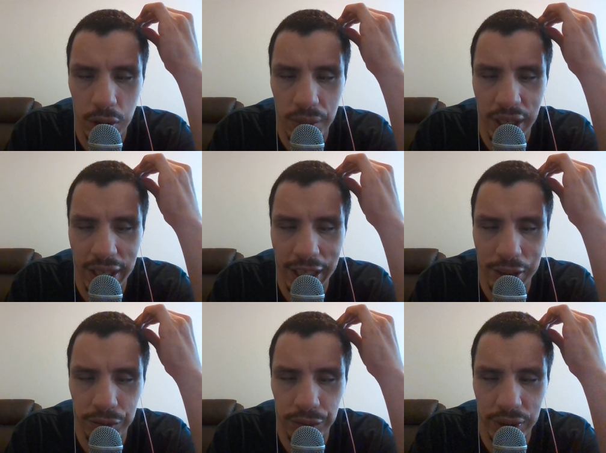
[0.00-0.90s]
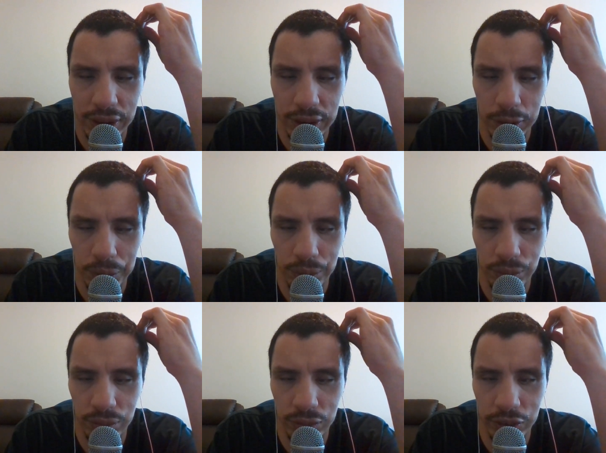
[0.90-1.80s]
I have
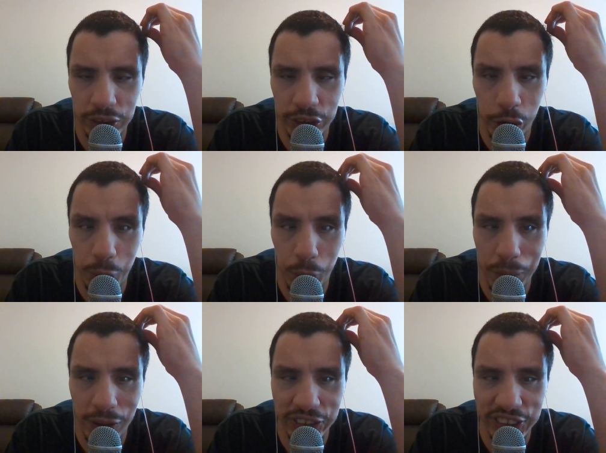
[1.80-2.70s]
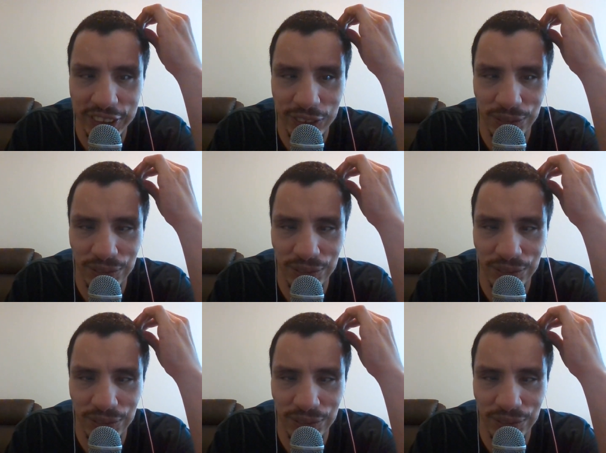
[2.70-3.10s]
cerebral palsy,